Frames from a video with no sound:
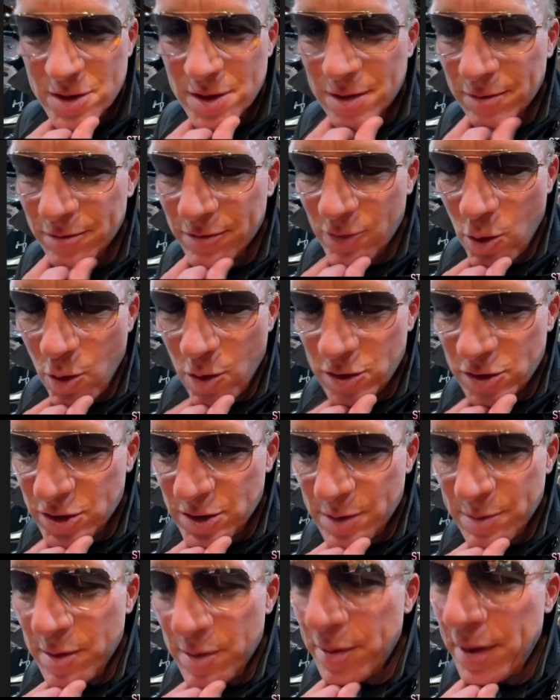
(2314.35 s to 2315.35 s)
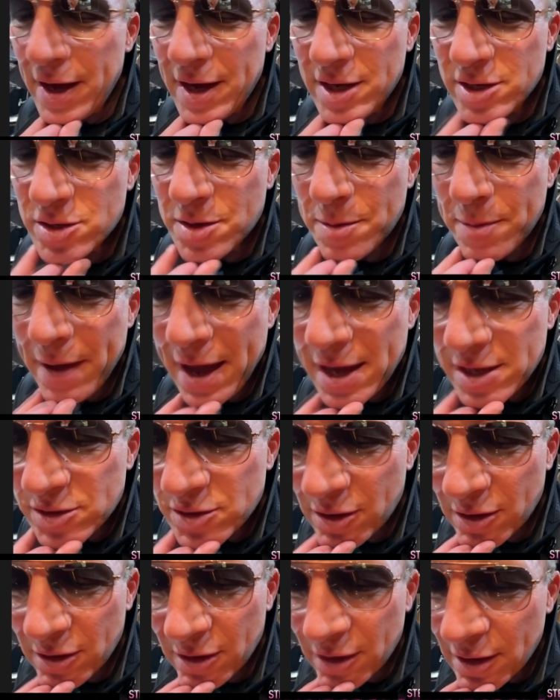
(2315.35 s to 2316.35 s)
and of course Jimmy Page, the
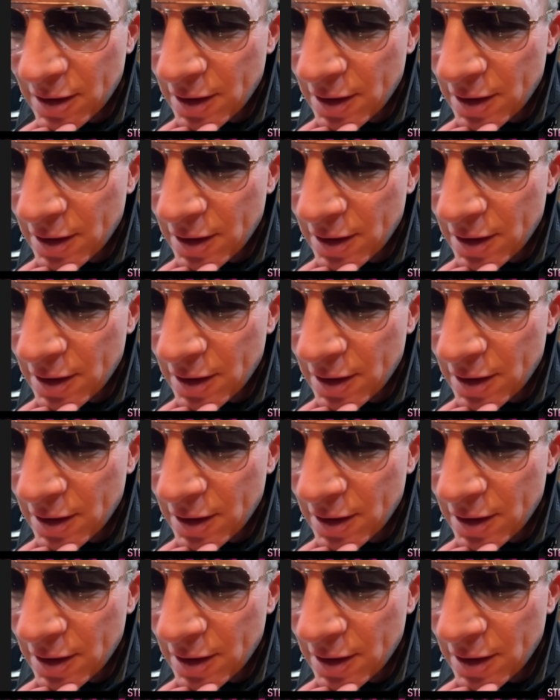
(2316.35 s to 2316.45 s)
master.